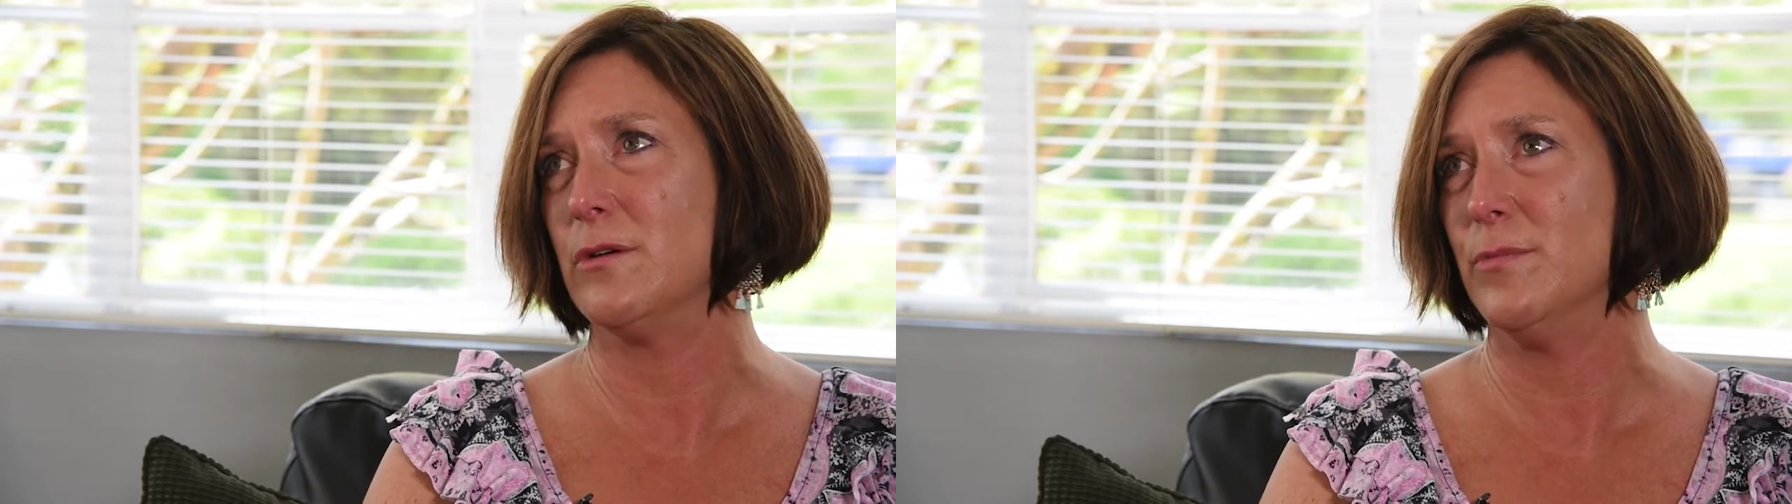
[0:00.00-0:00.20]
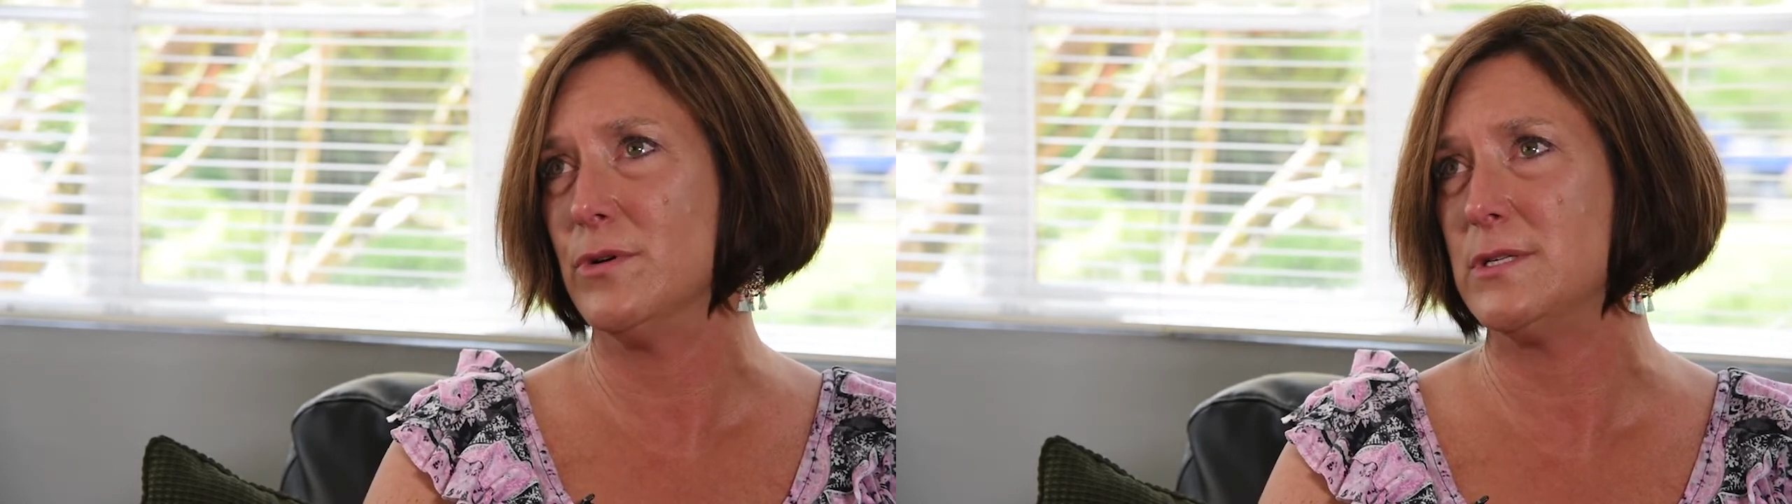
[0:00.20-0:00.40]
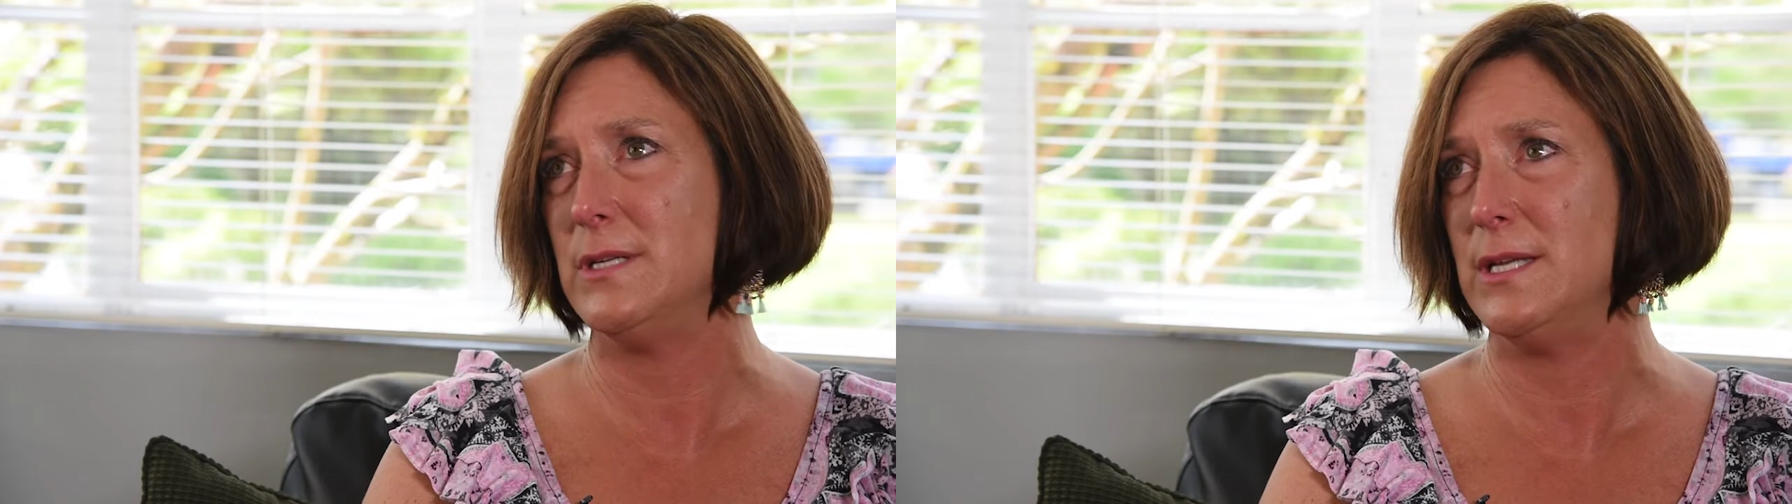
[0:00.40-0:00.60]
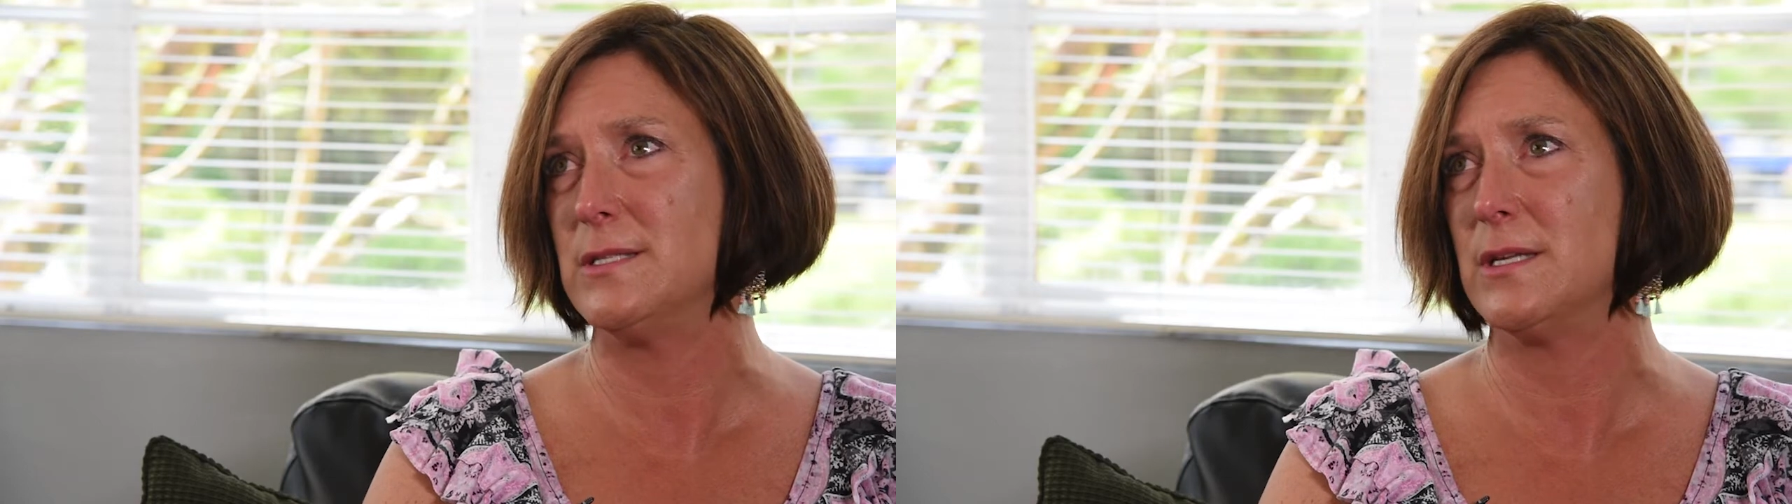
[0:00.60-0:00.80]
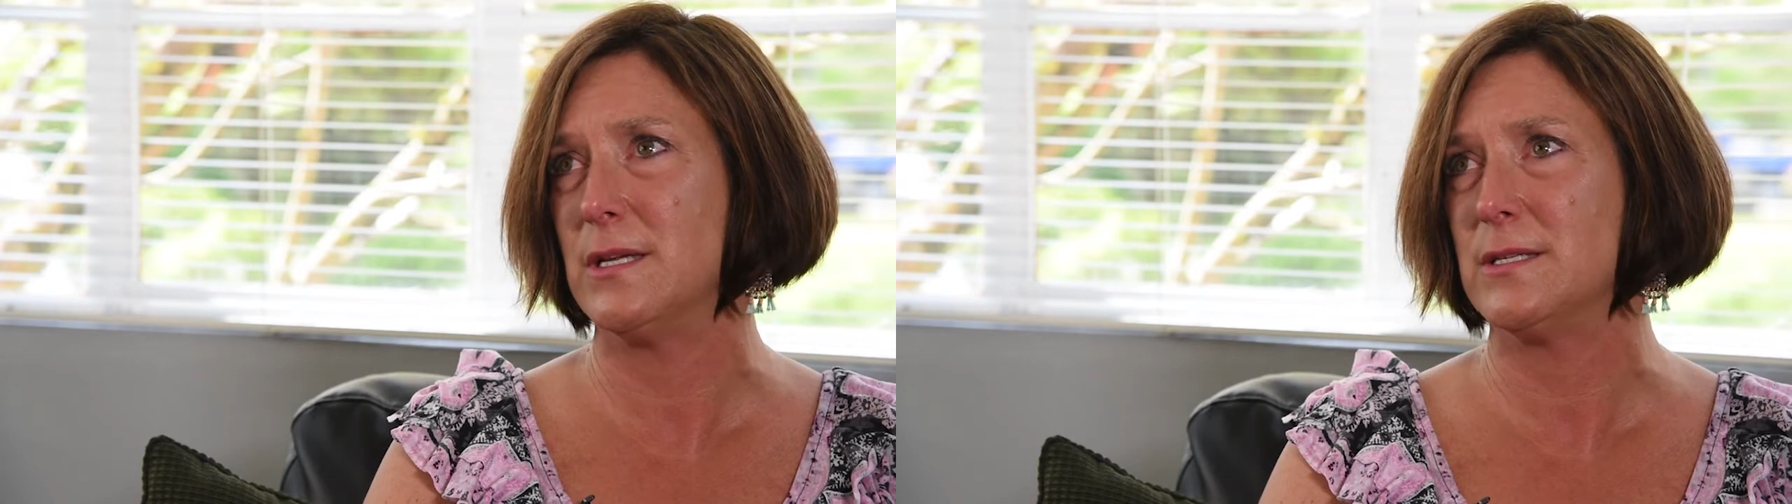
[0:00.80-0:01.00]
or a person
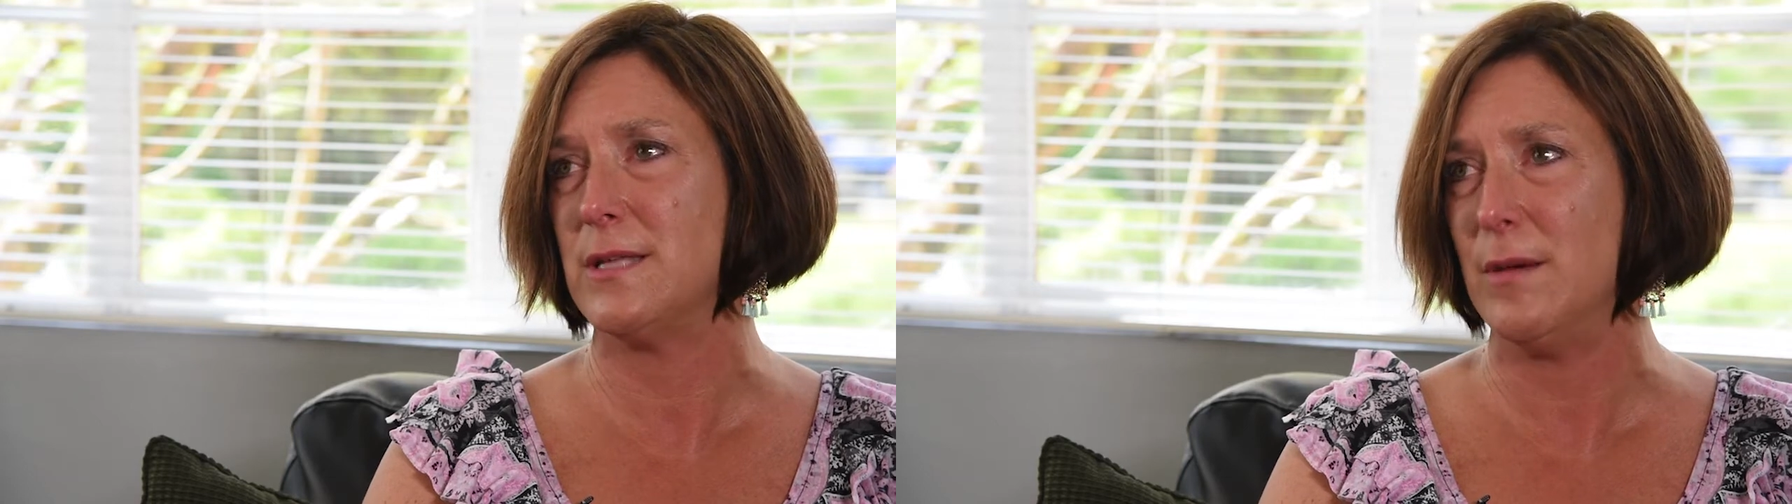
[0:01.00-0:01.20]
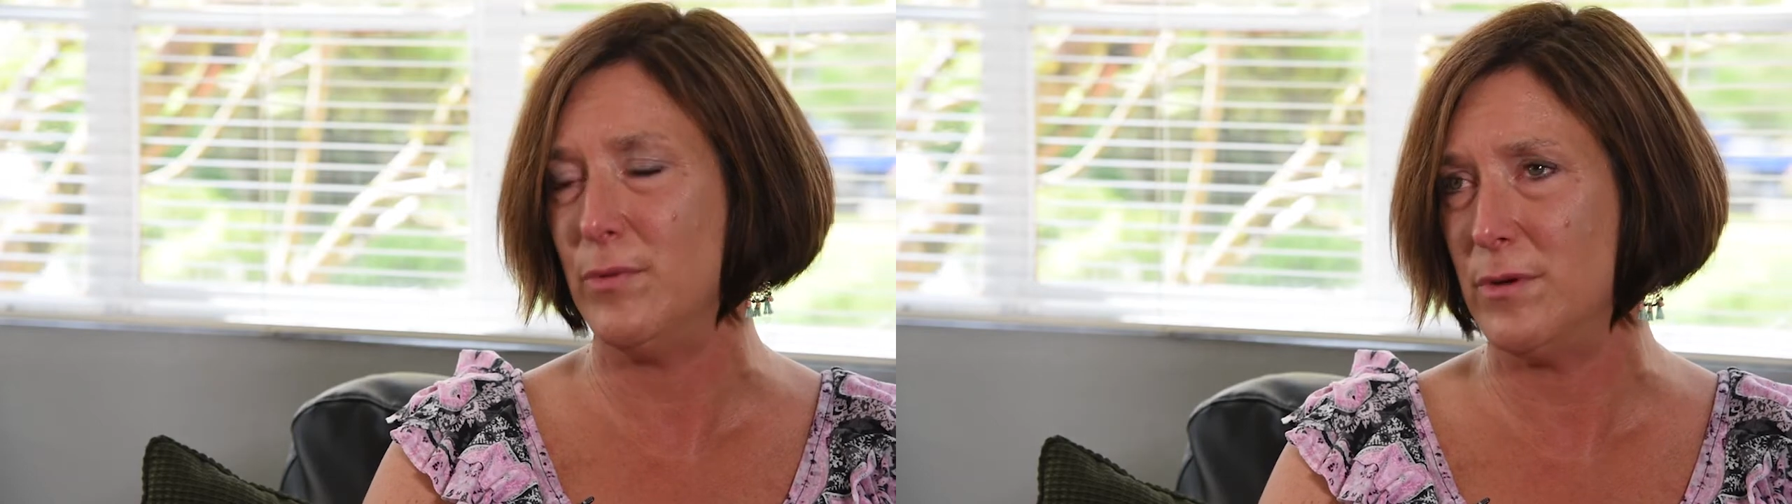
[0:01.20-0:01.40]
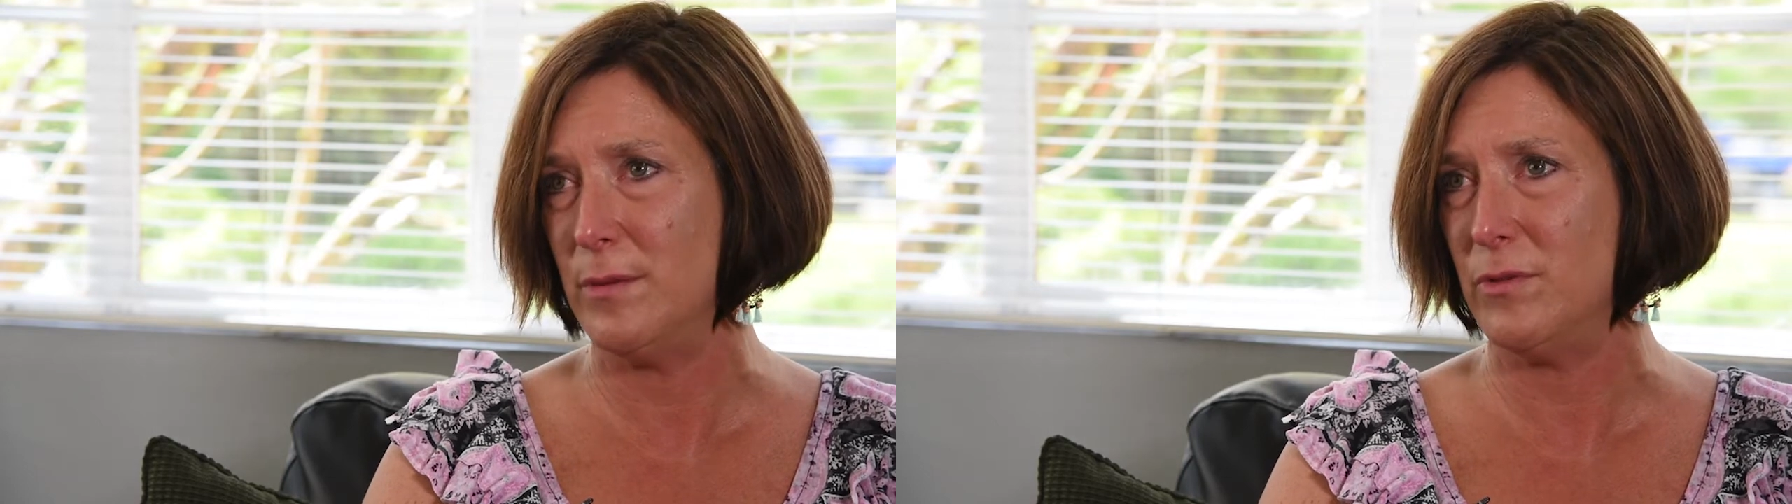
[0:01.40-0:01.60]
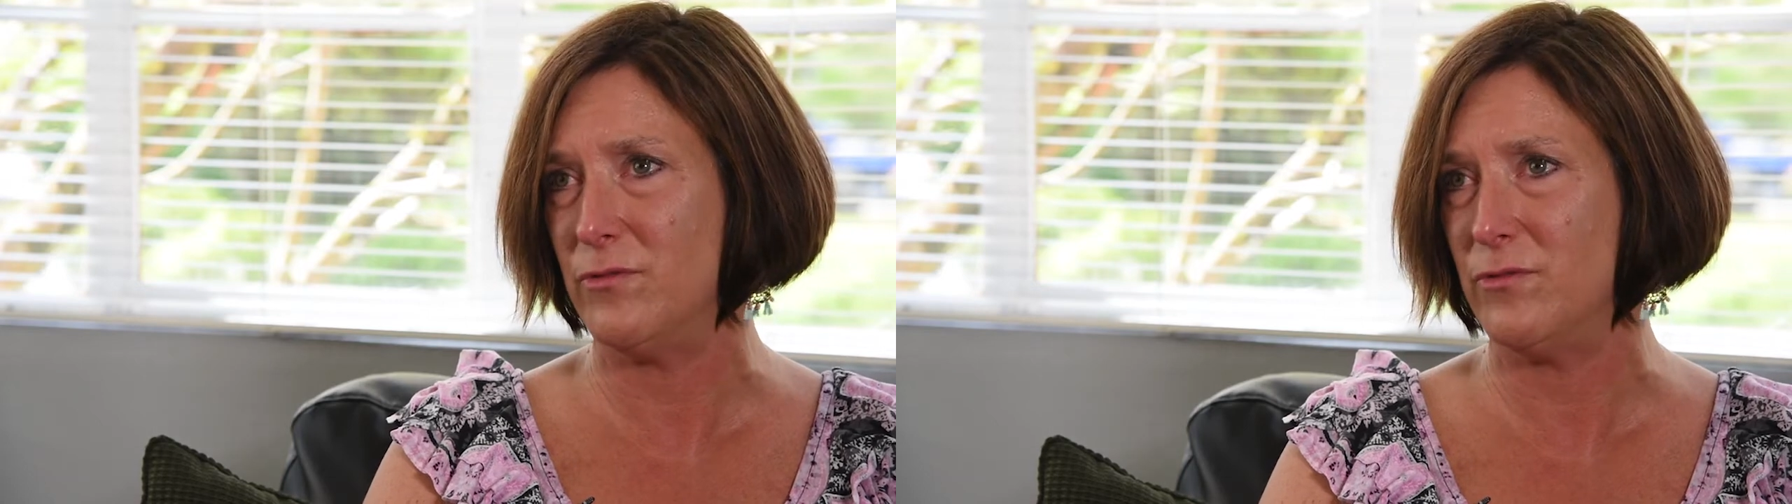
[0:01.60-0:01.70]
needs to get to that point